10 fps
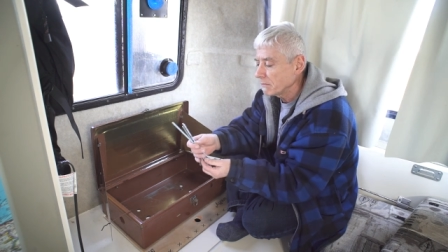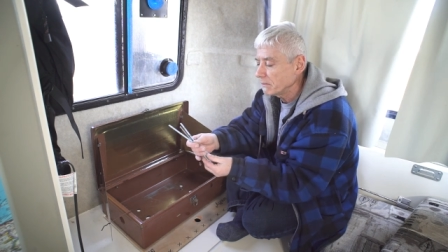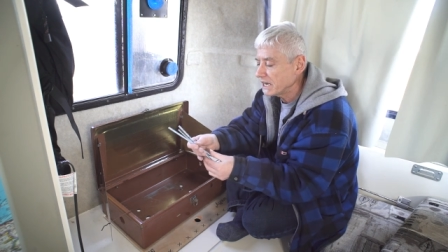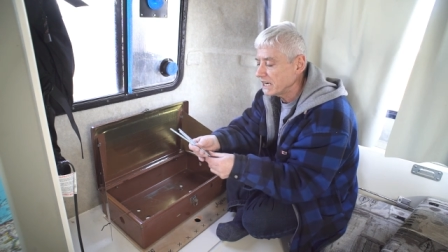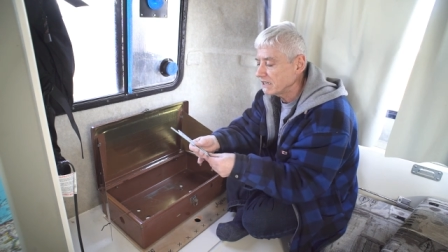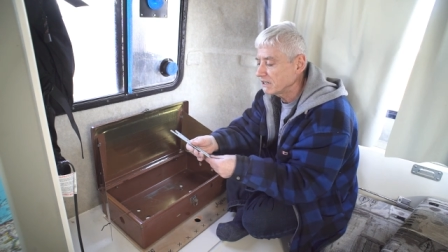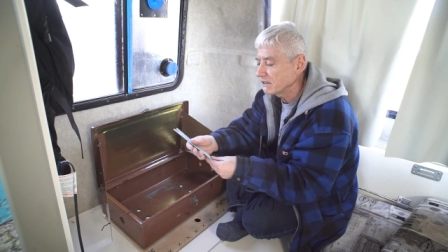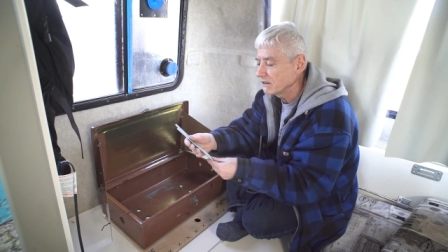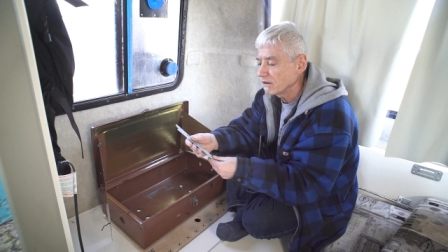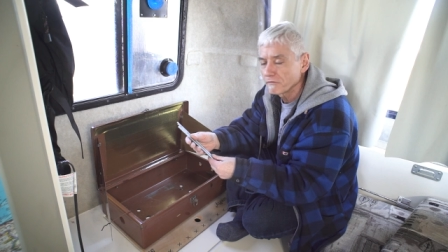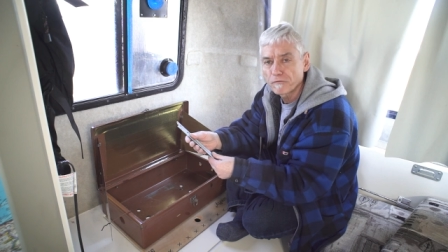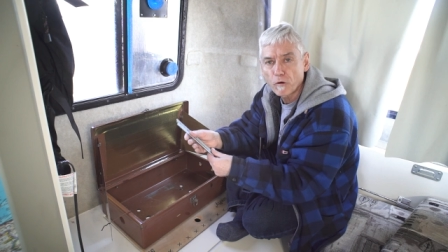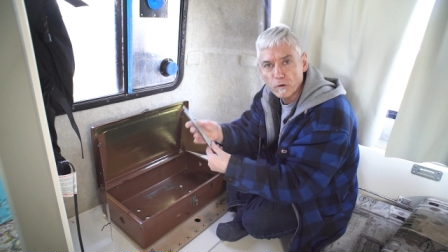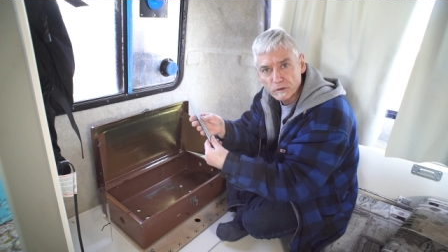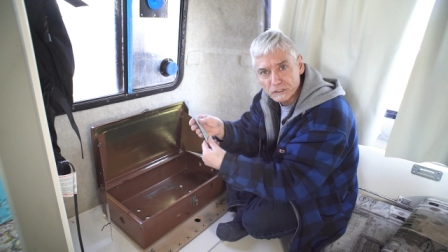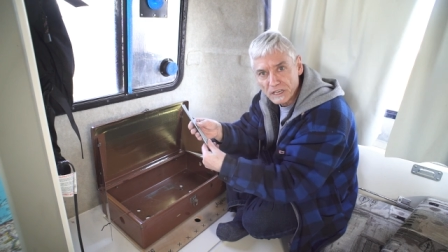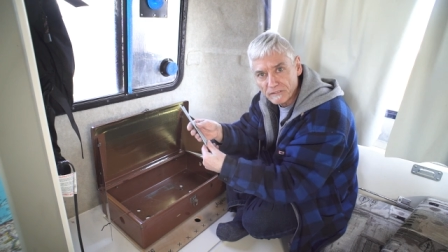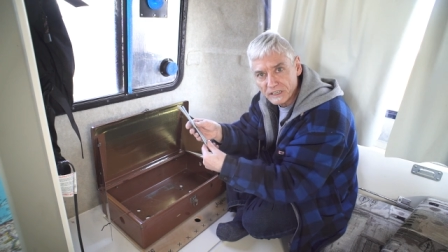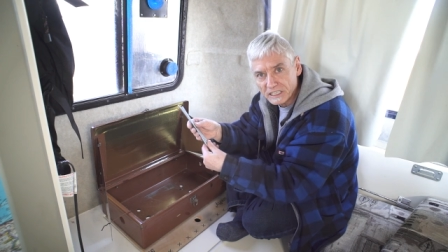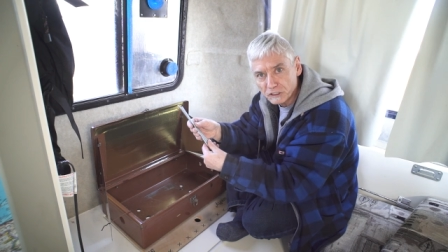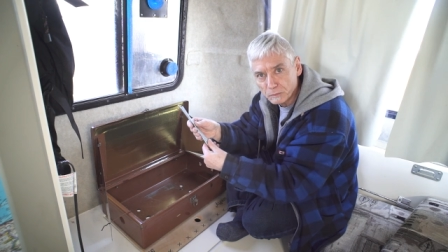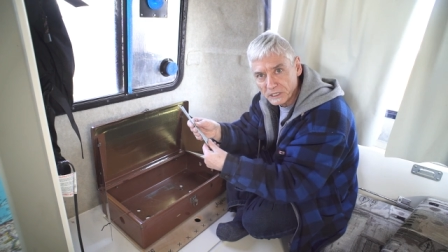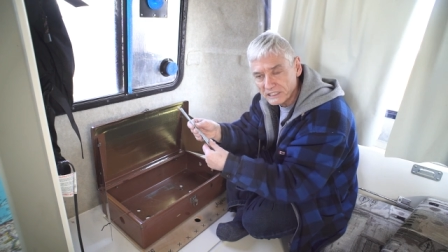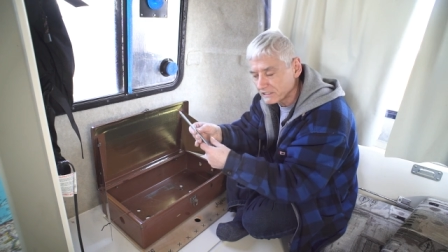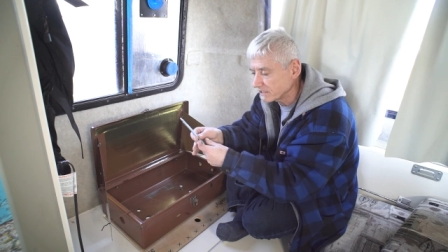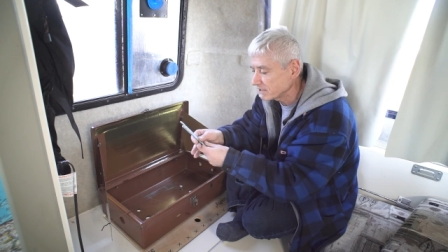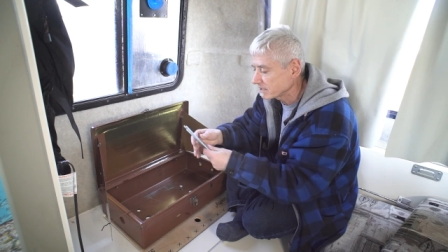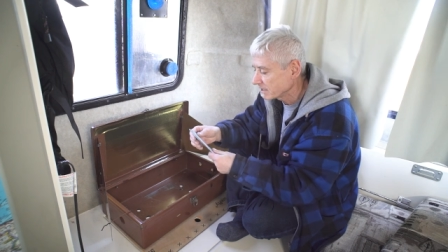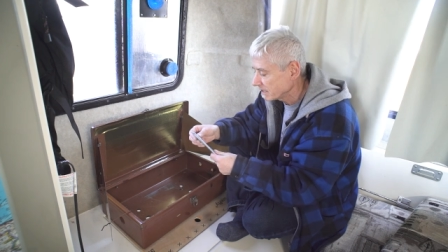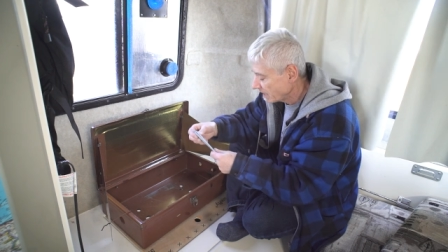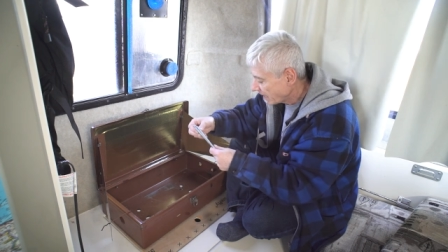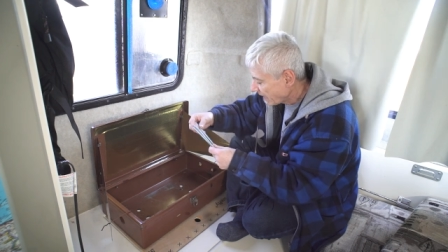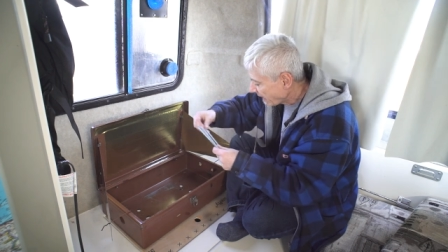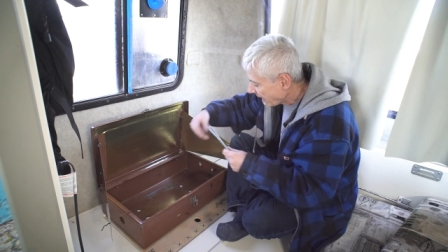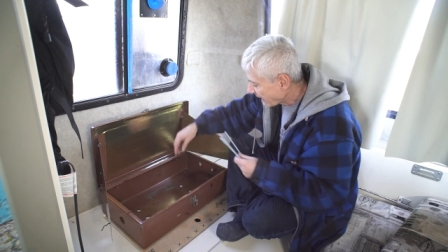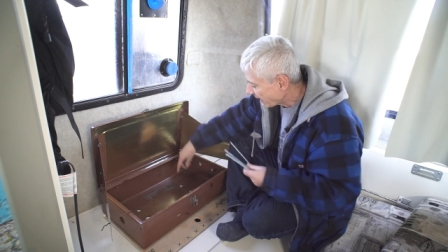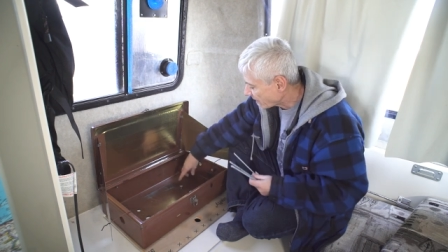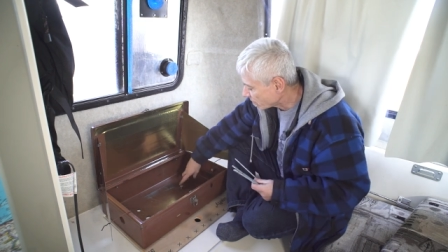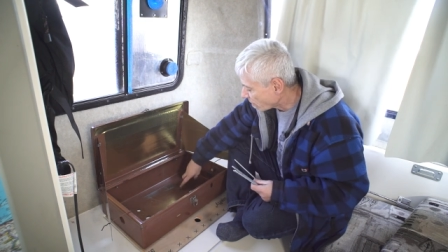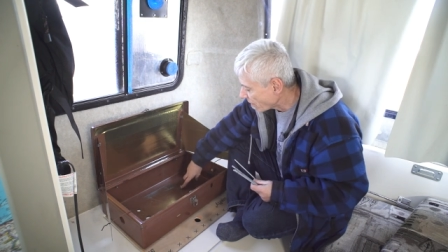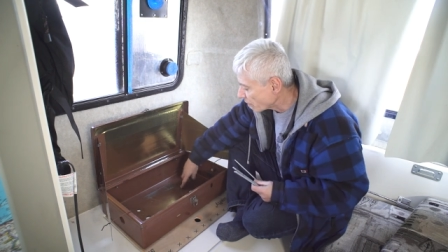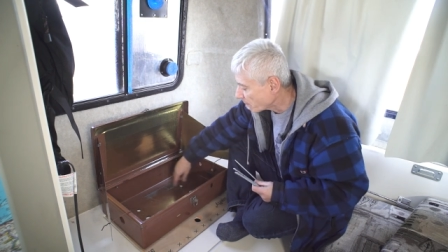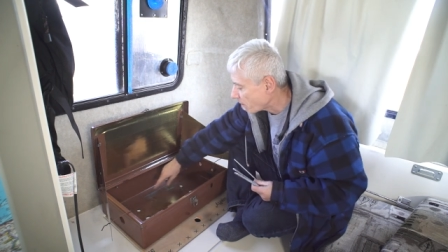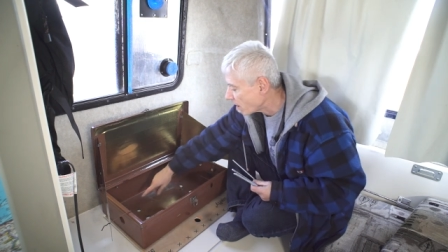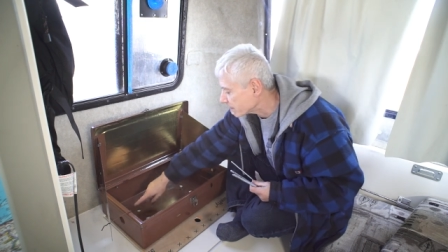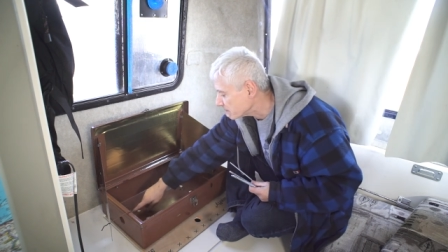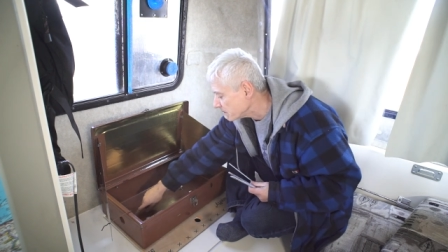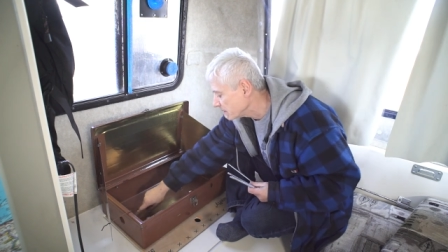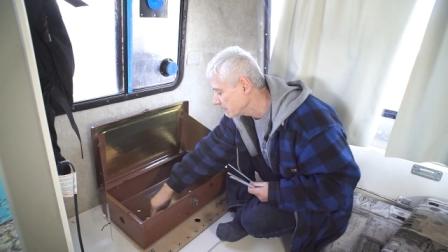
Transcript: made four seven inch pieces, and on the bottom